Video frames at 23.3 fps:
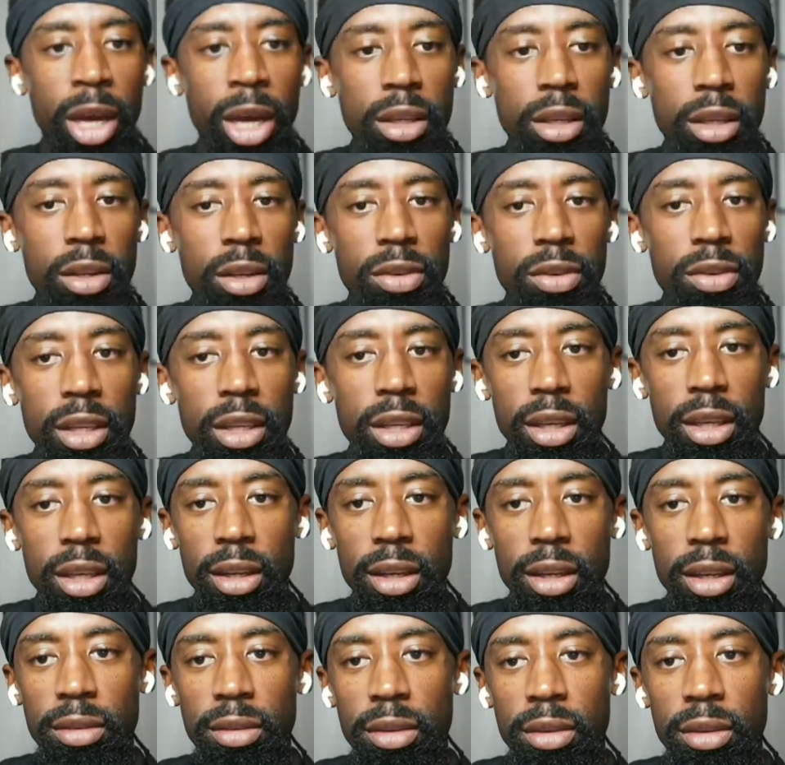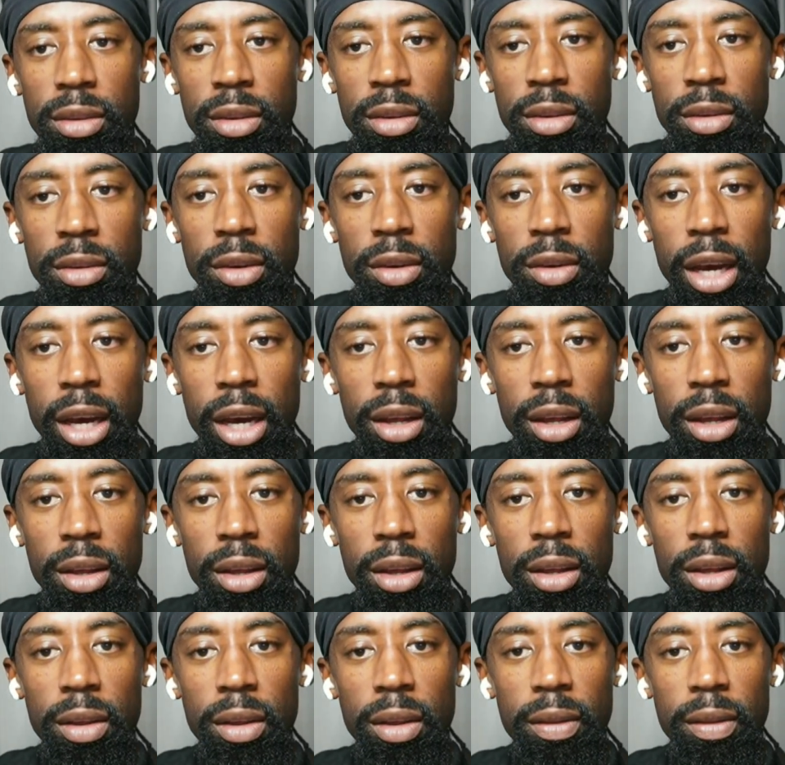It's ridiculous, right?
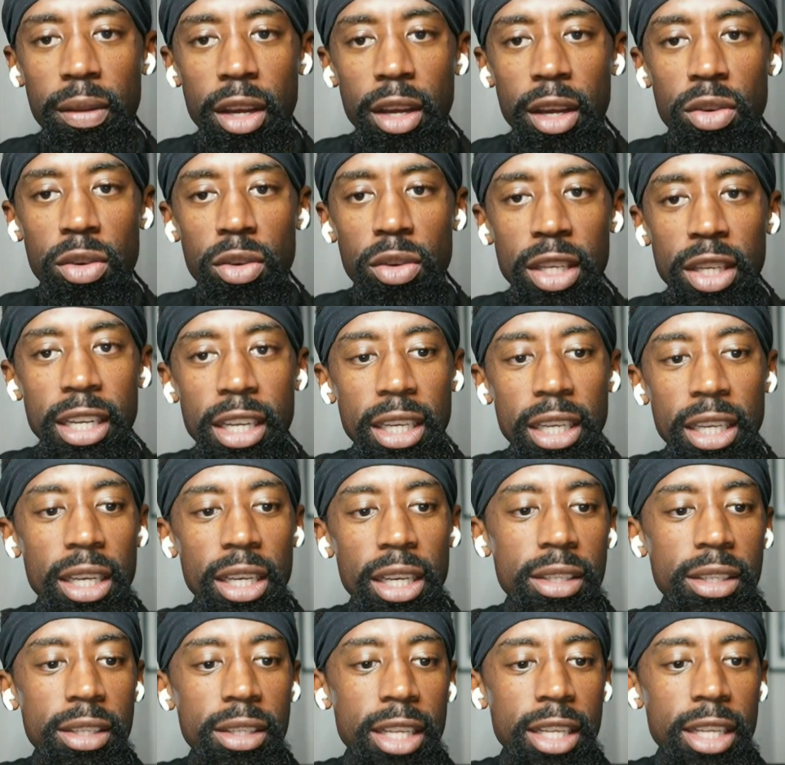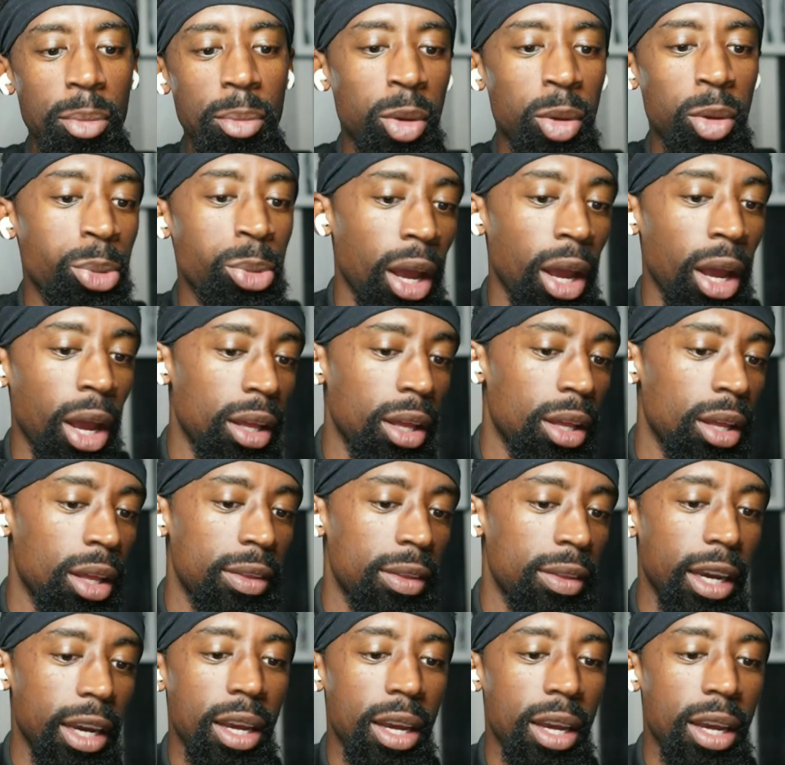That's a ridiculous statement, but
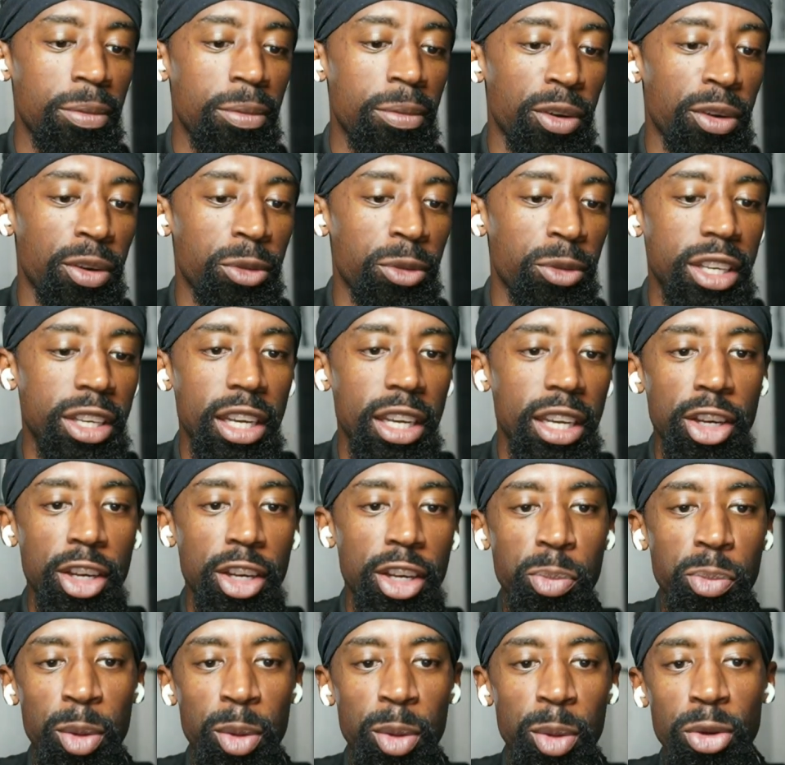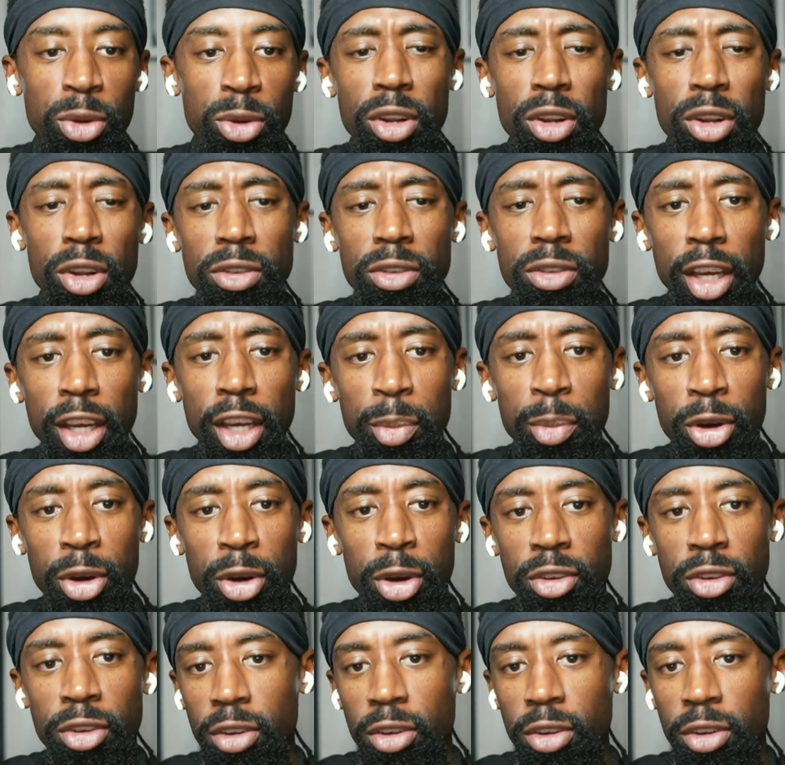that comes from ridiculous people. So don't take it personal.